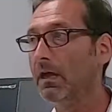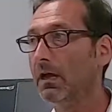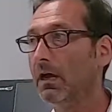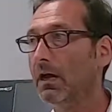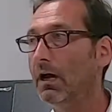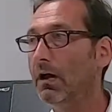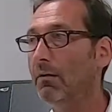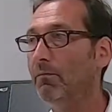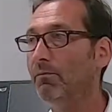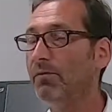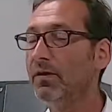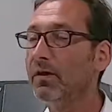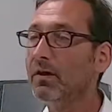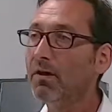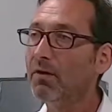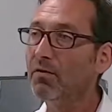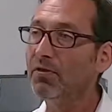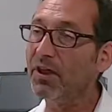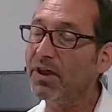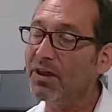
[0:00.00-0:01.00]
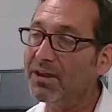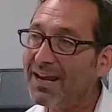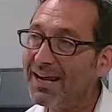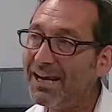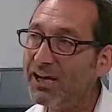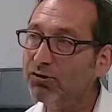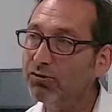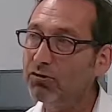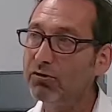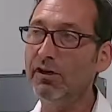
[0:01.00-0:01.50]
The
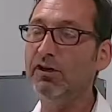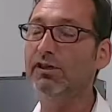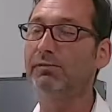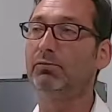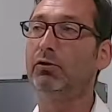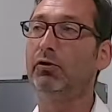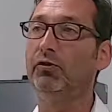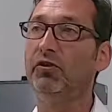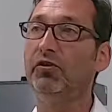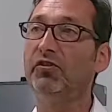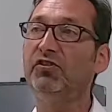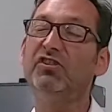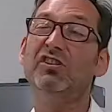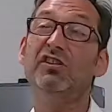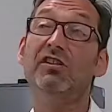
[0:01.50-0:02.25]
nature of those products